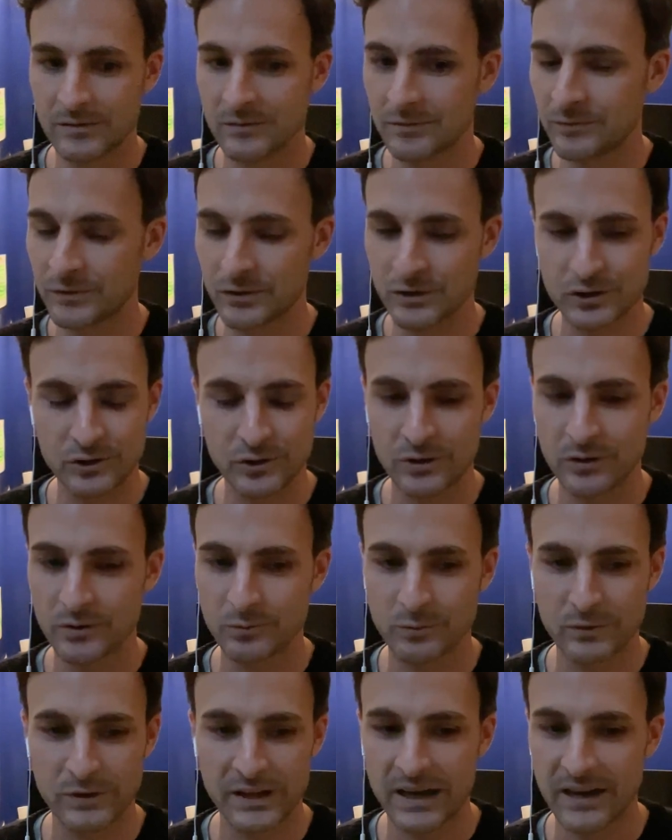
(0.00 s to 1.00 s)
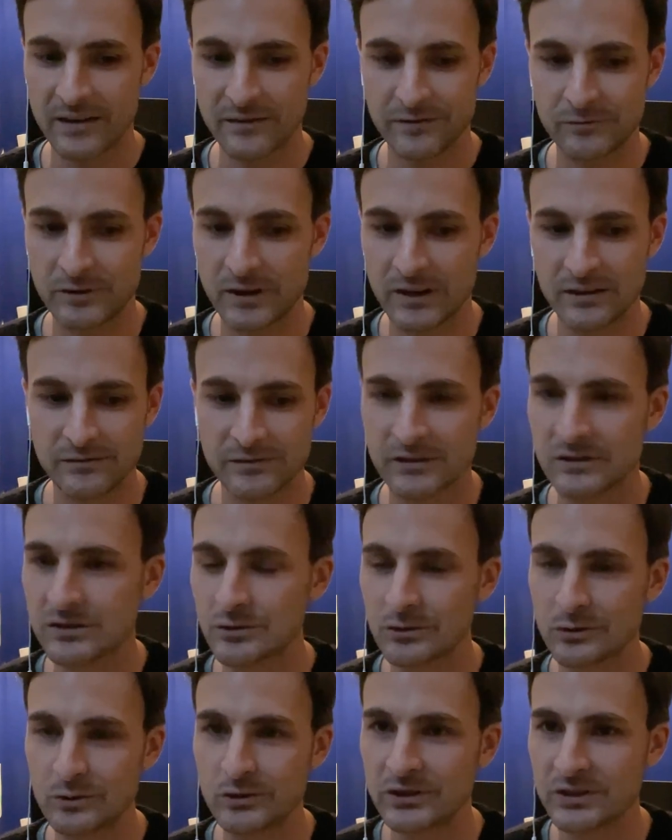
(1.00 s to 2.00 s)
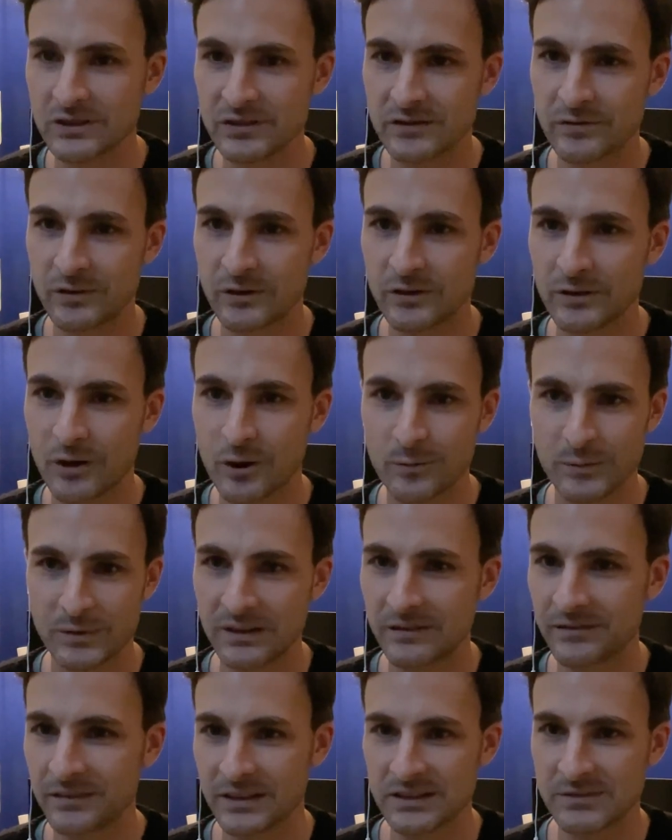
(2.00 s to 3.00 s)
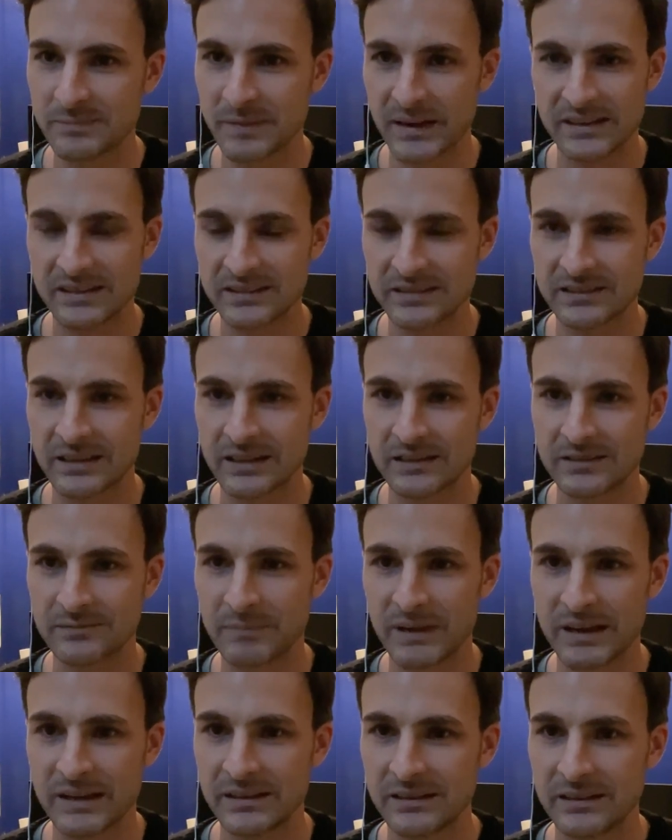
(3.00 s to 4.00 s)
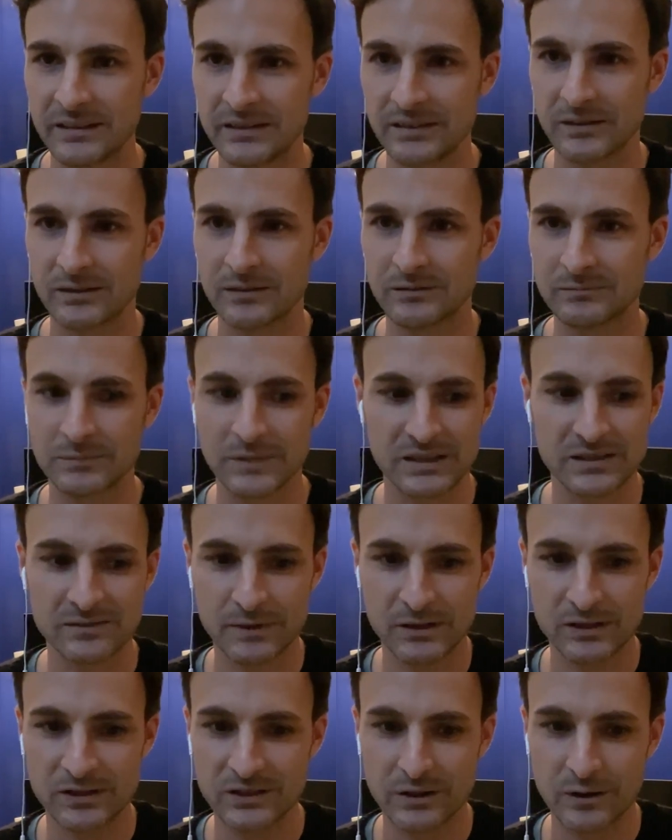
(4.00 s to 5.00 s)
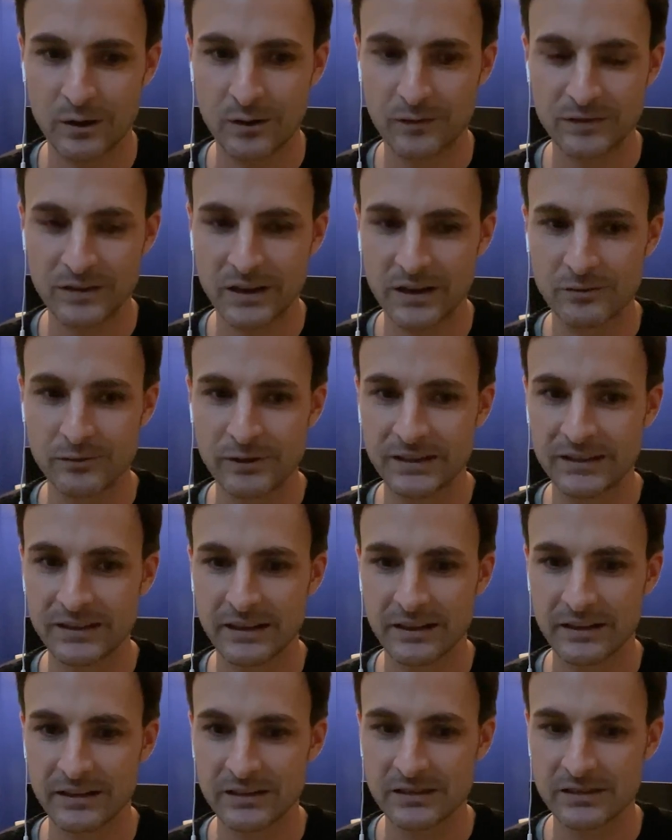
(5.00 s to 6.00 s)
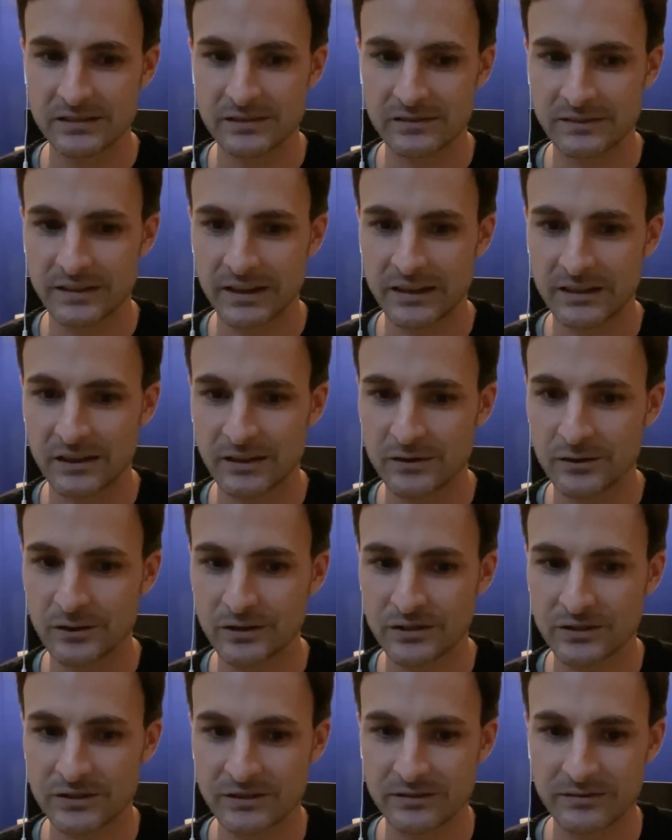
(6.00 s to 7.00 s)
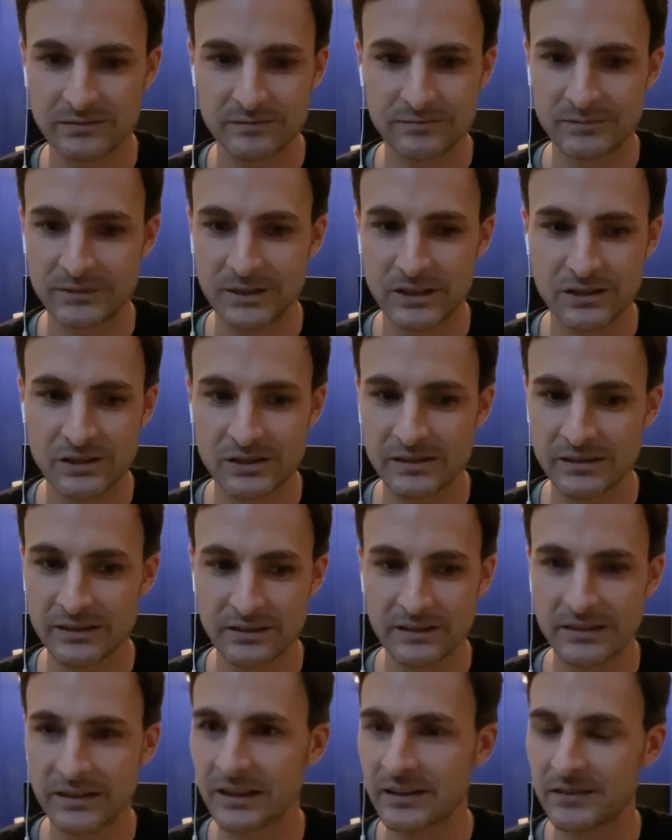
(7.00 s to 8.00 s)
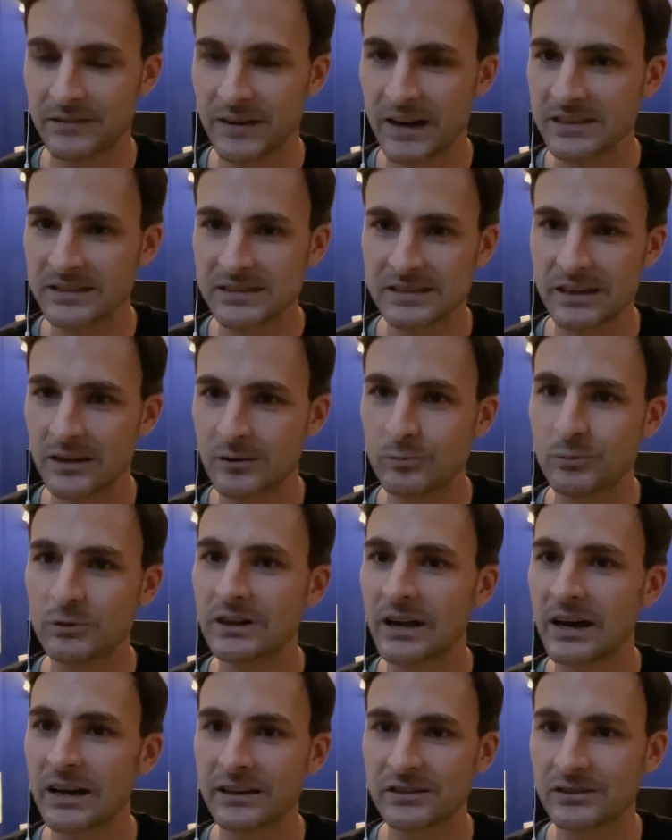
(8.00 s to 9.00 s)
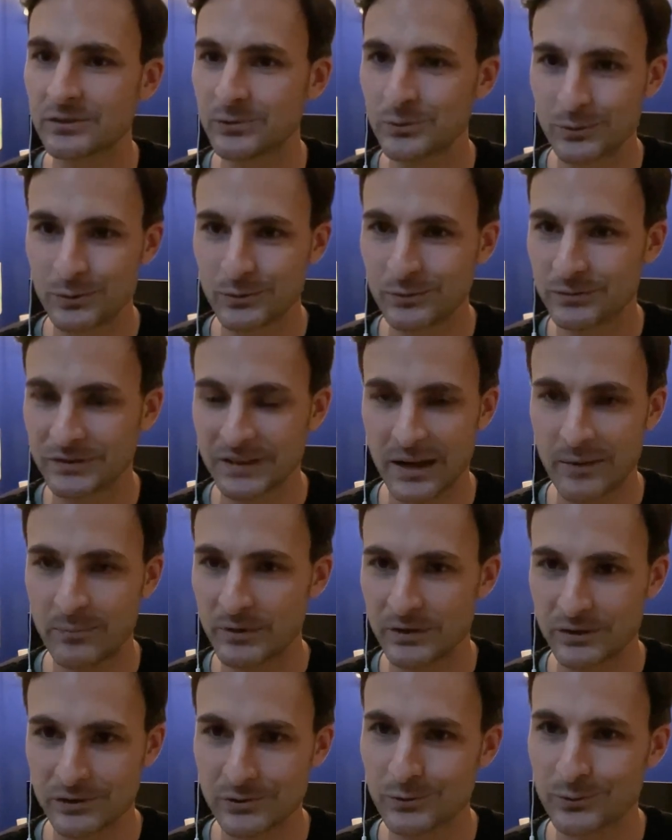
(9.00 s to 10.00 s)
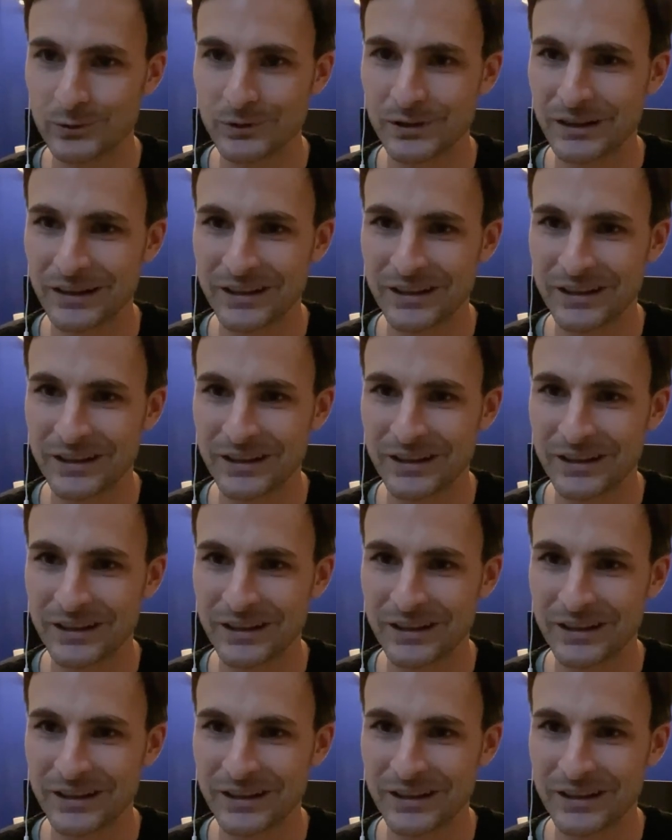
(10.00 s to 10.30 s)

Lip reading: For sure. We have relevant solutions for the home and living space that many, especially offline retailers that are not digitally advanced yet, would like to tap into.